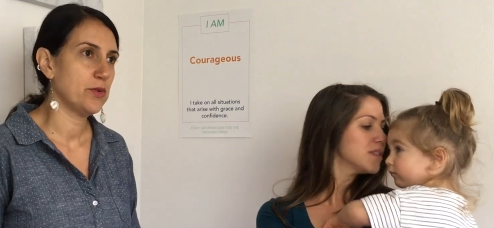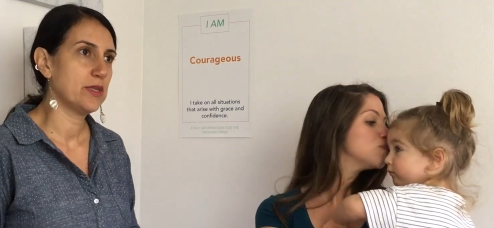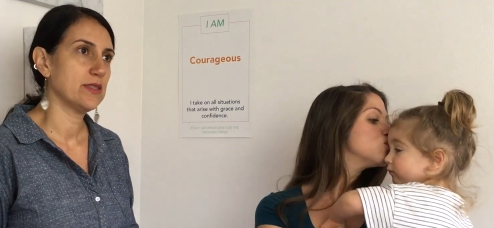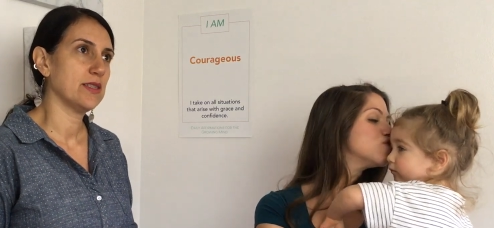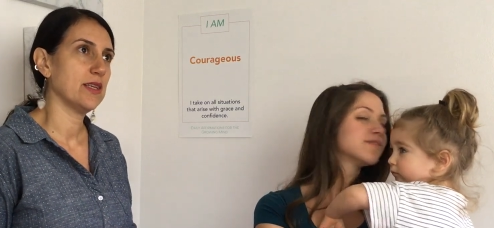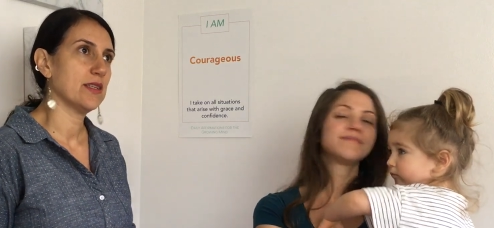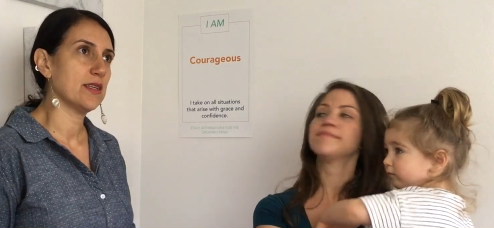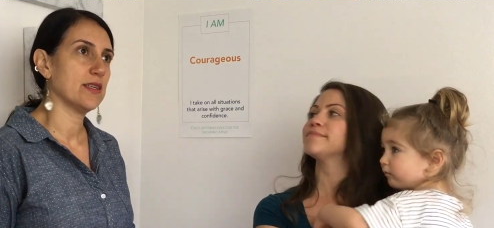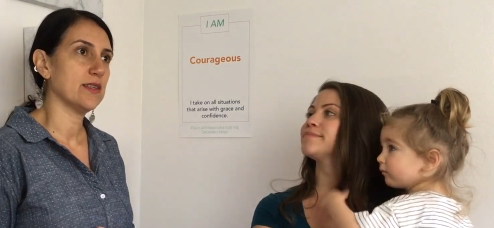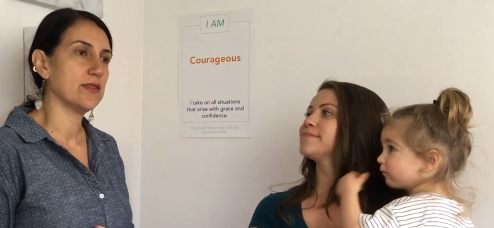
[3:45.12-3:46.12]
Speaker 1: don't want to say
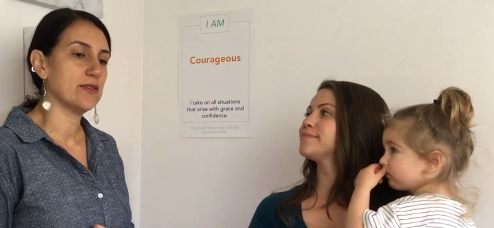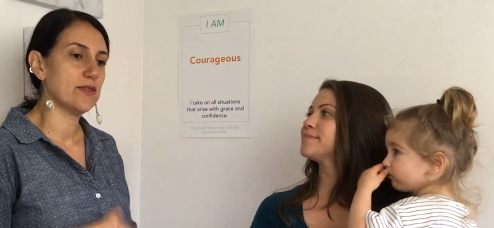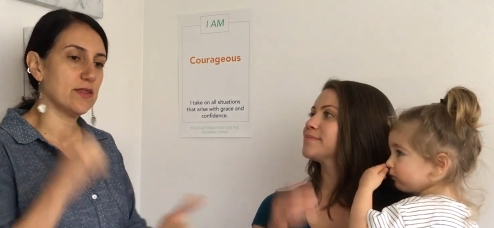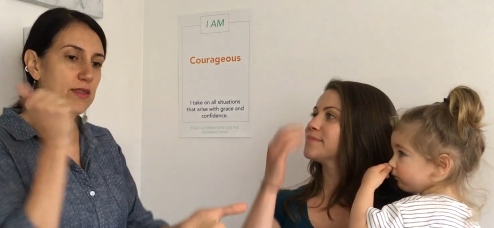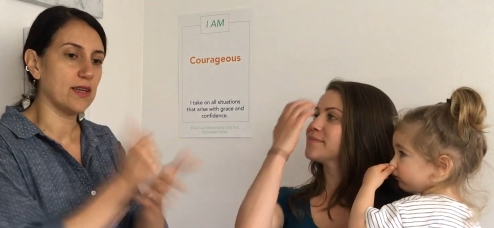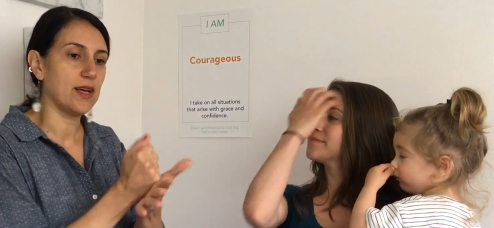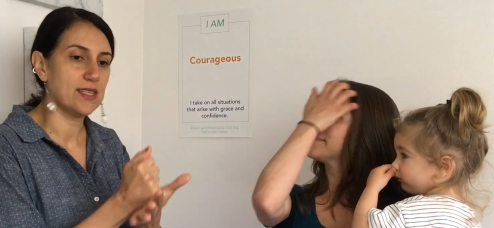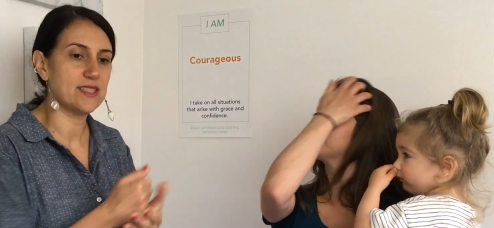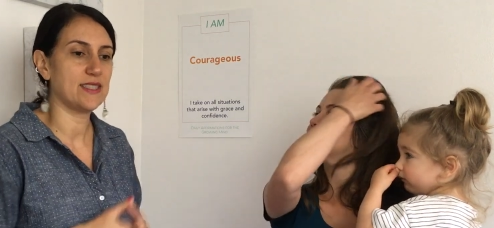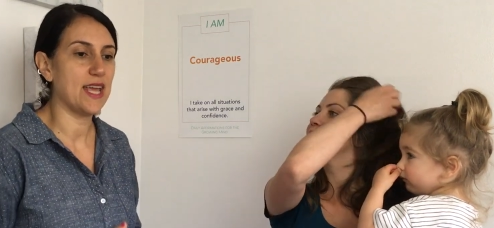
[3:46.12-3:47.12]
like a a
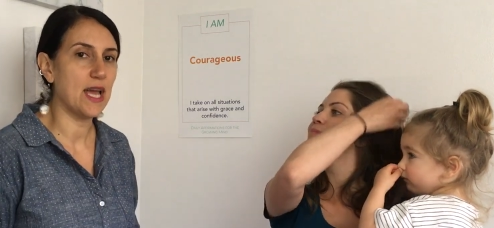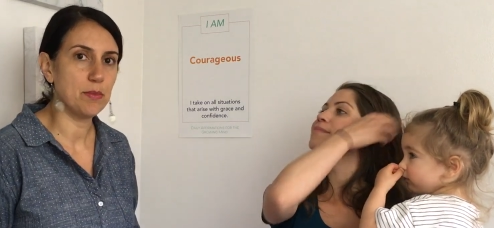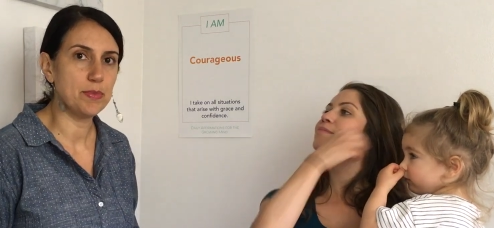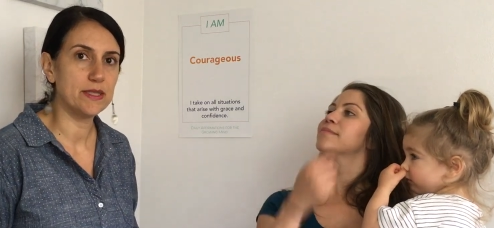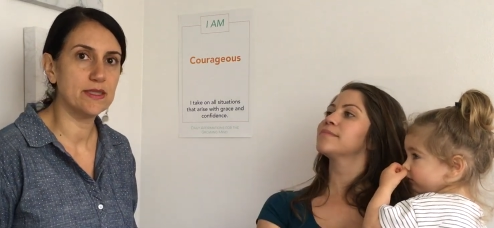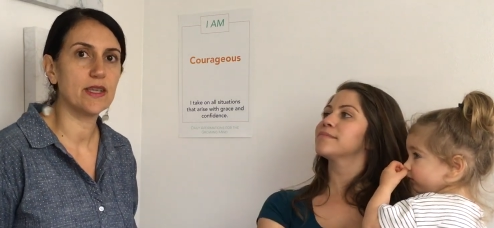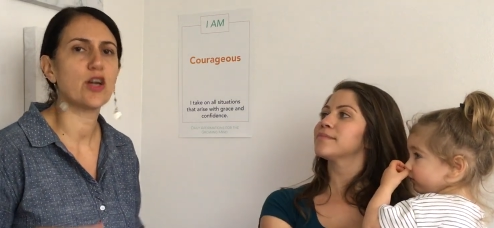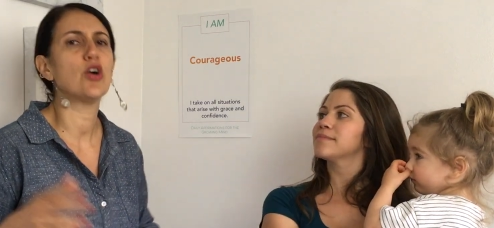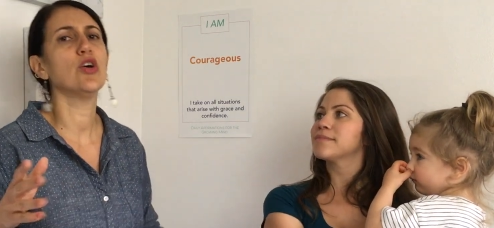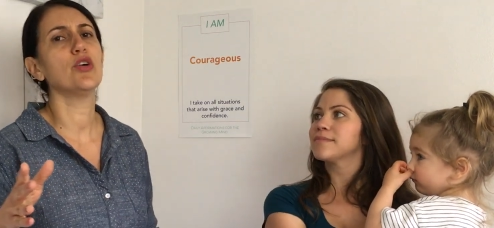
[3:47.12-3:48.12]
stamp, but it's like,
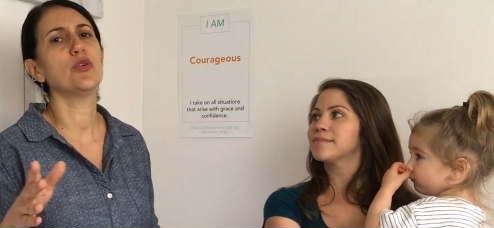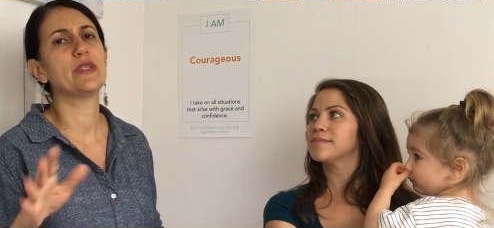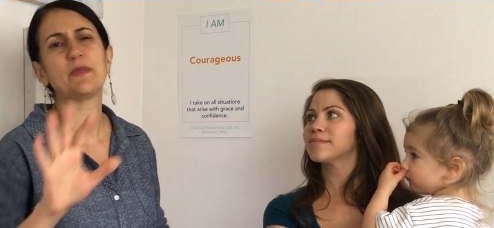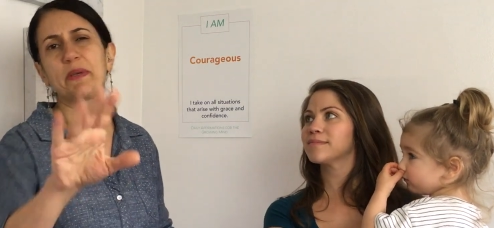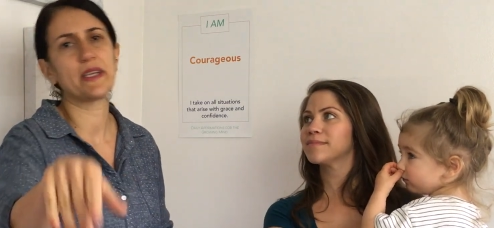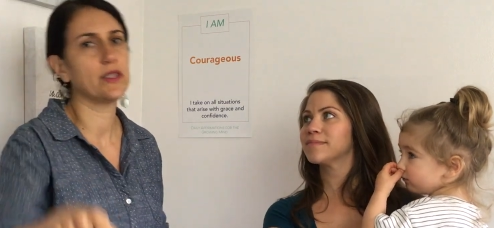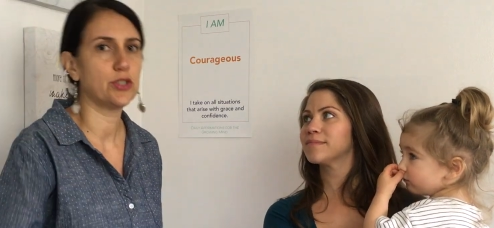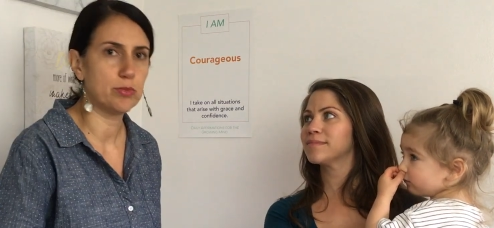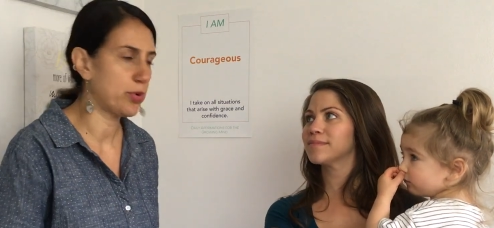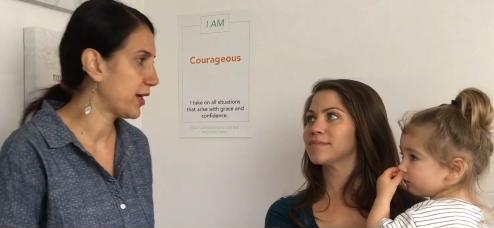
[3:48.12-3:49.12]
oh, it's because
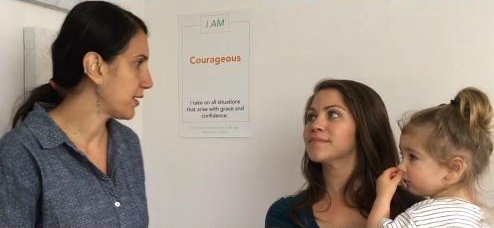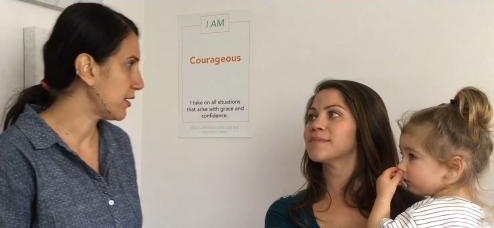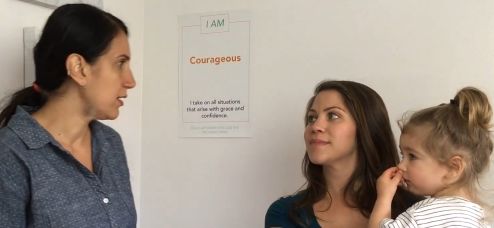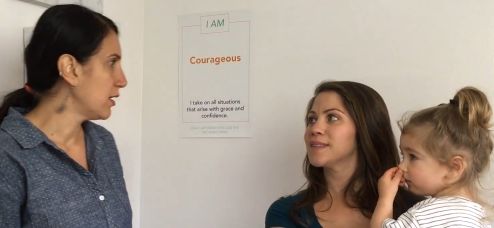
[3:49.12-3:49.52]
you're pregnant.